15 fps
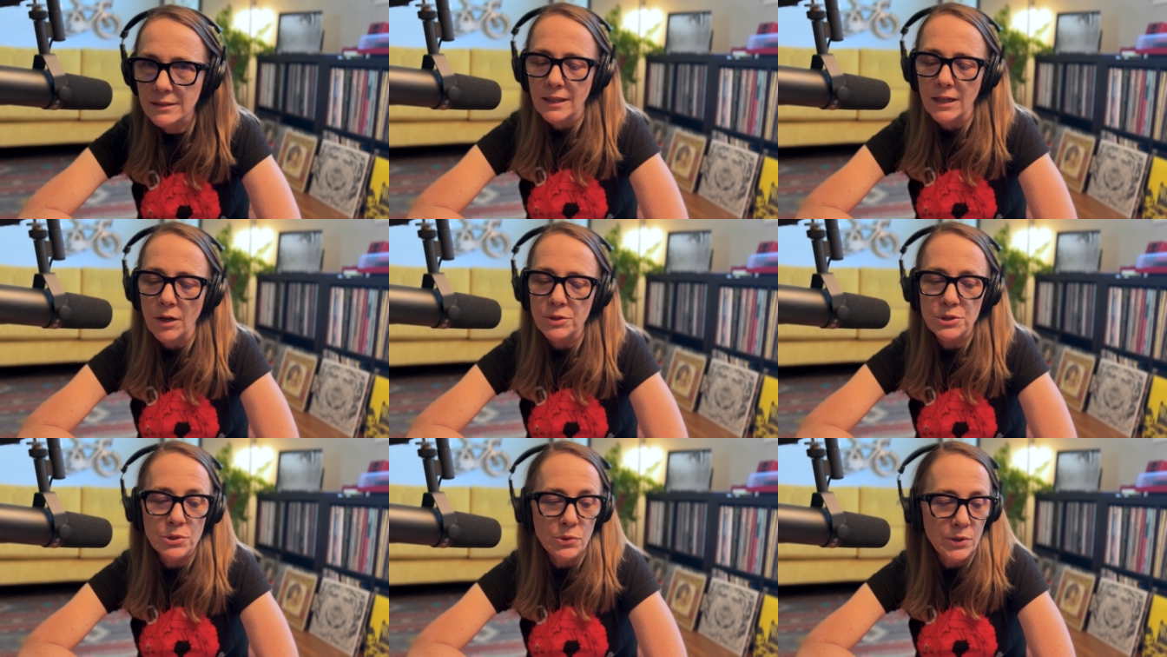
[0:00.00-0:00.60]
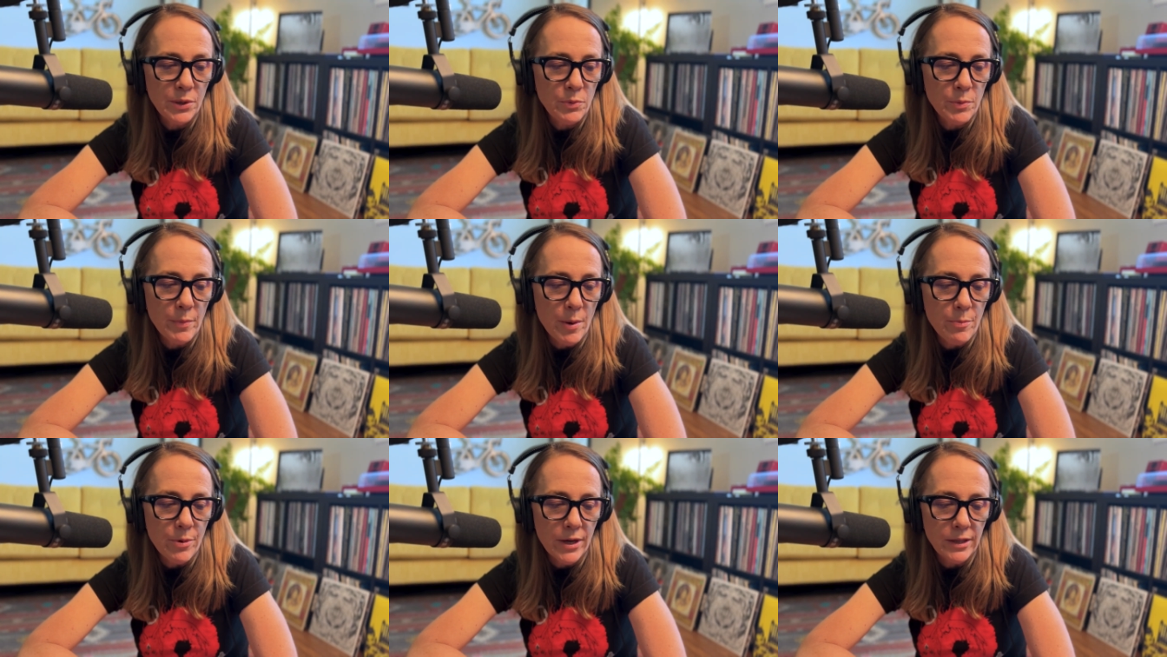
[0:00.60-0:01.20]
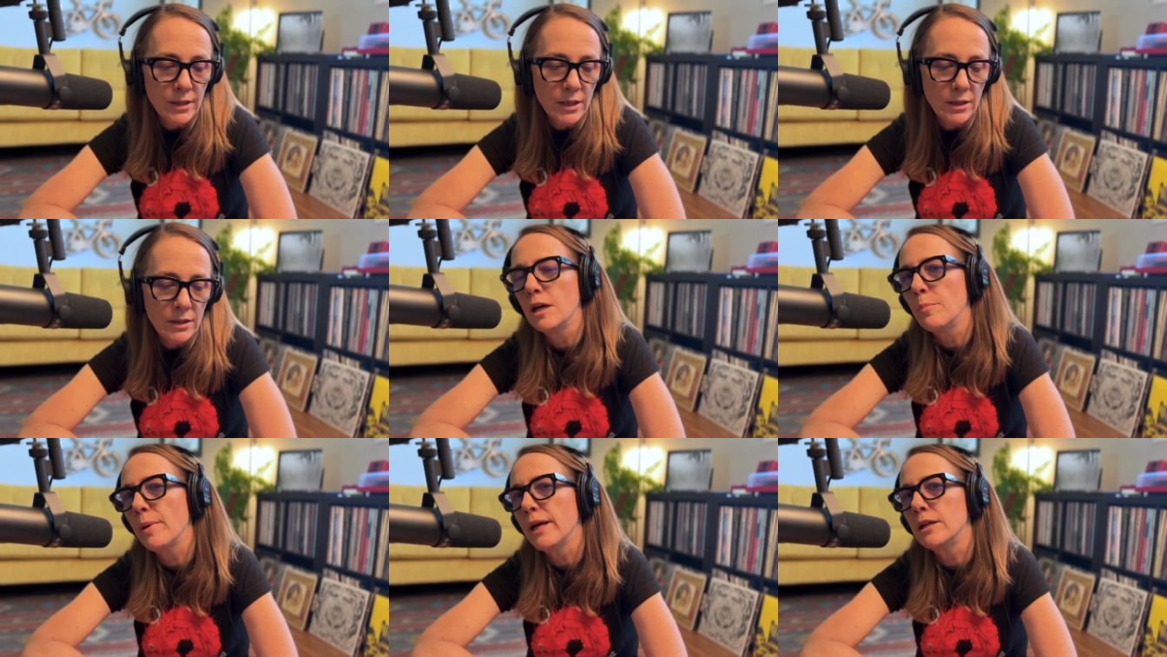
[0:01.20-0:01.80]
And I was talking with my brother
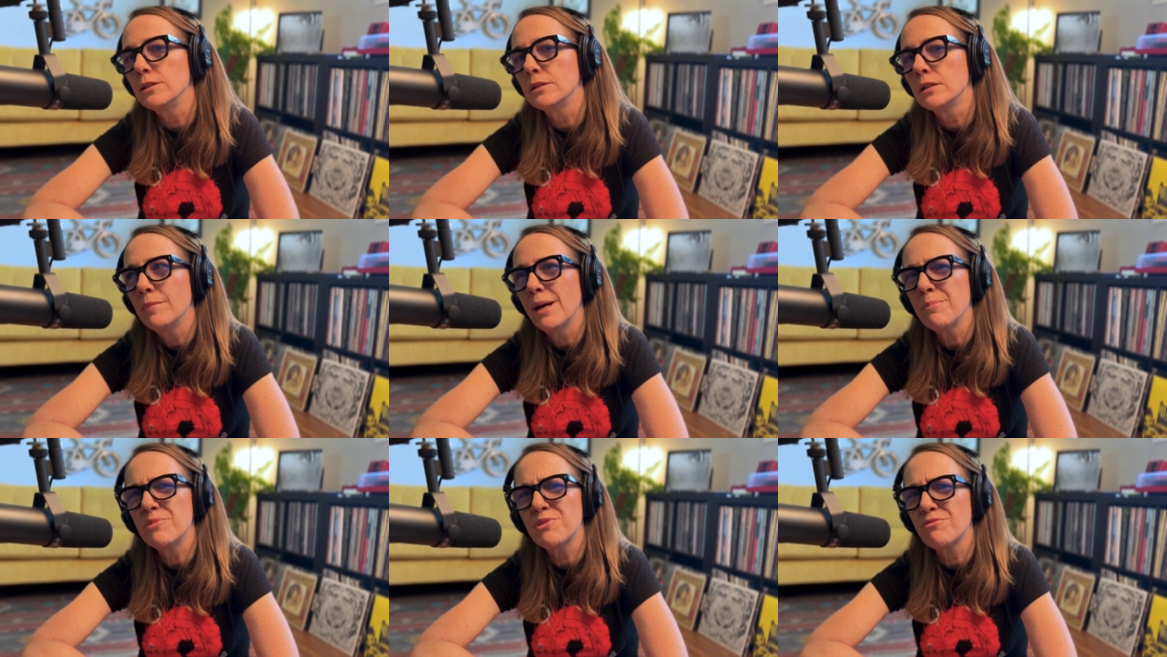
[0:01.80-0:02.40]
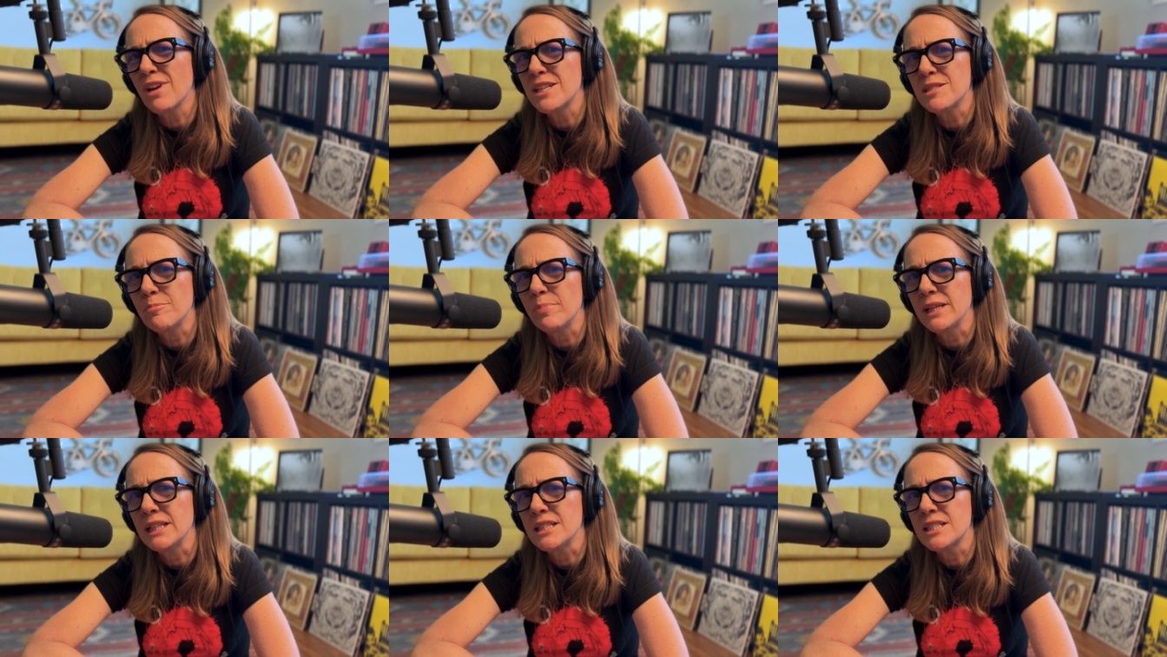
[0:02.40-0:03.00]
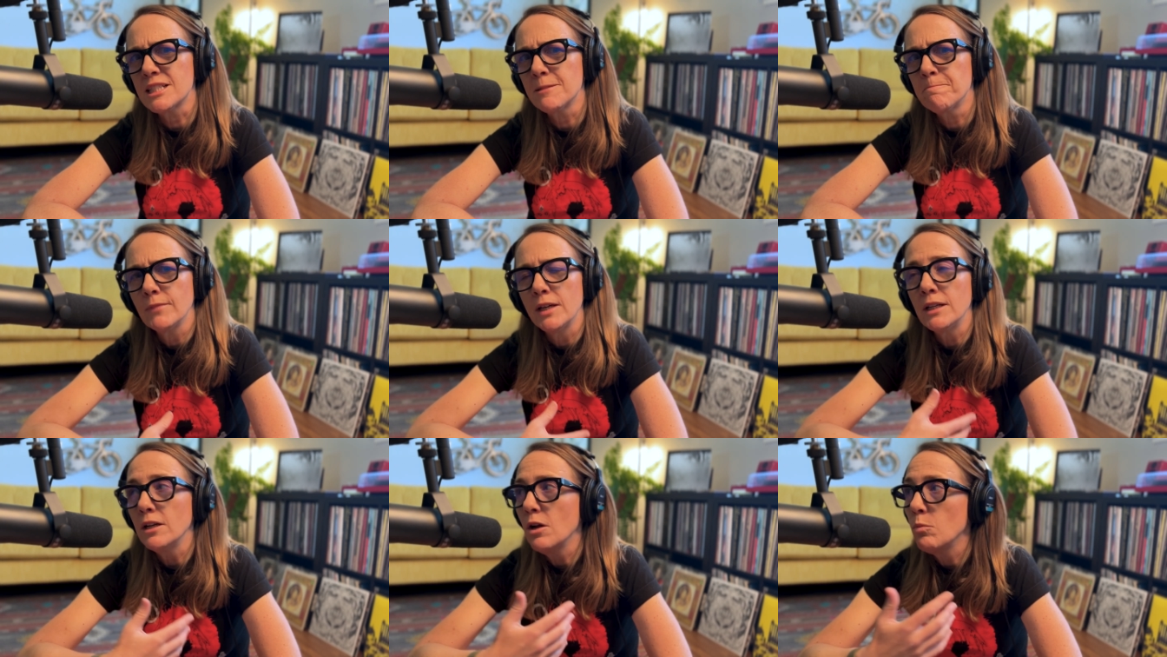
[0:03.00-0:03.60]
about mum's recipes.
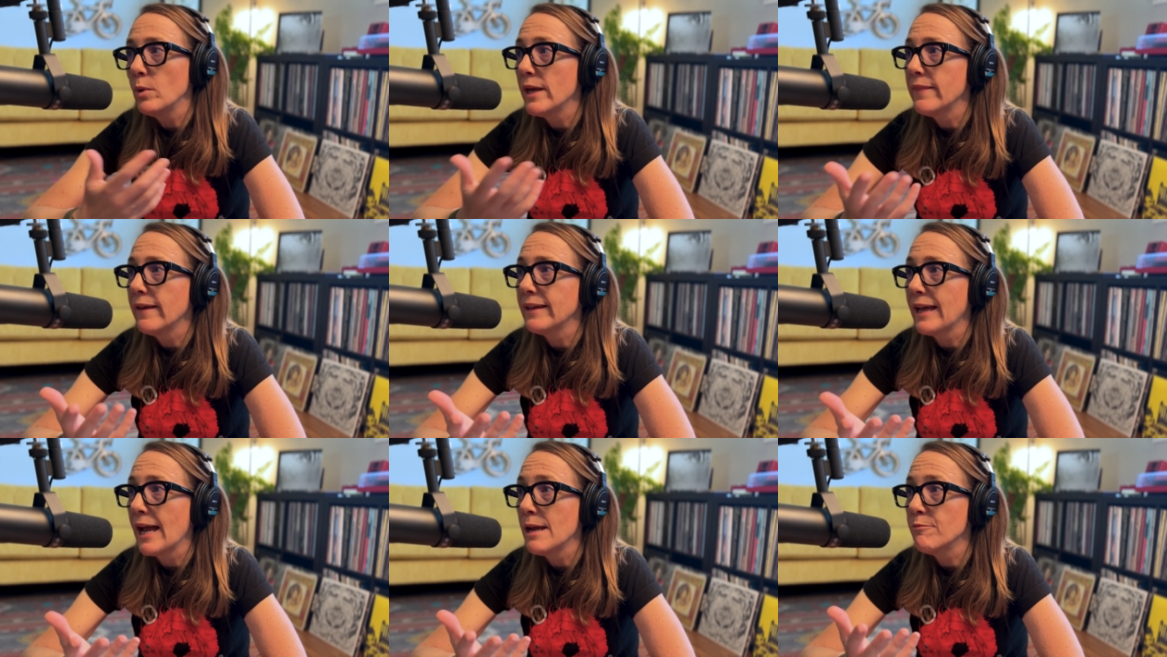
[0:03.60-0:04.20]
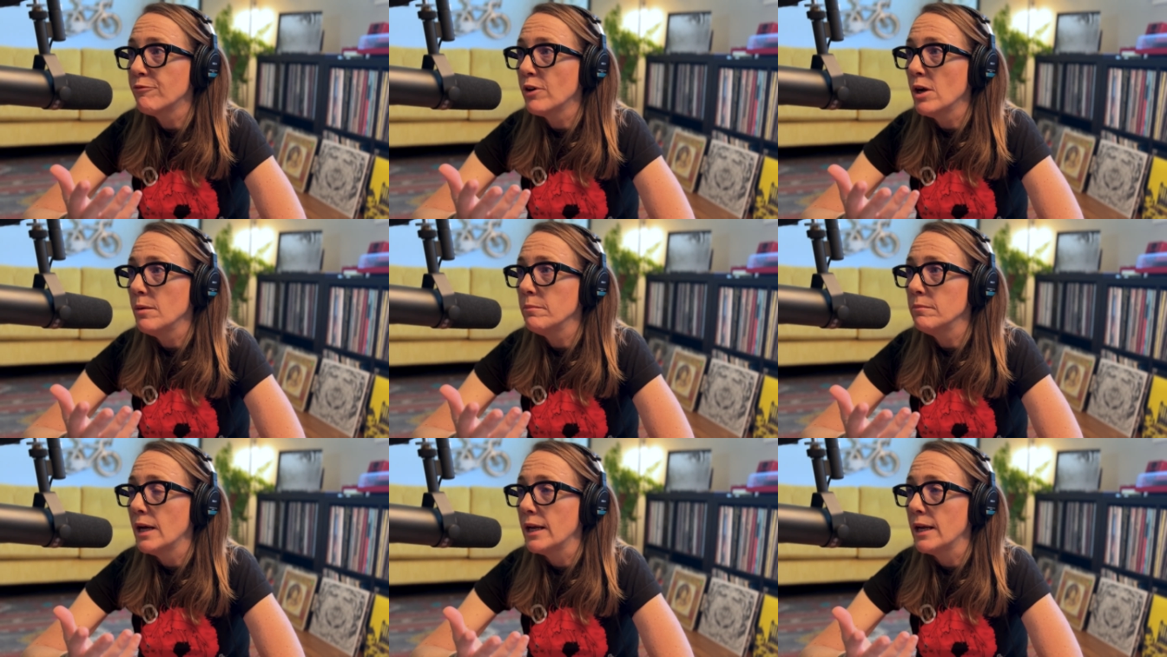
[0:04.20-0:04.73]
I don't know where they came from.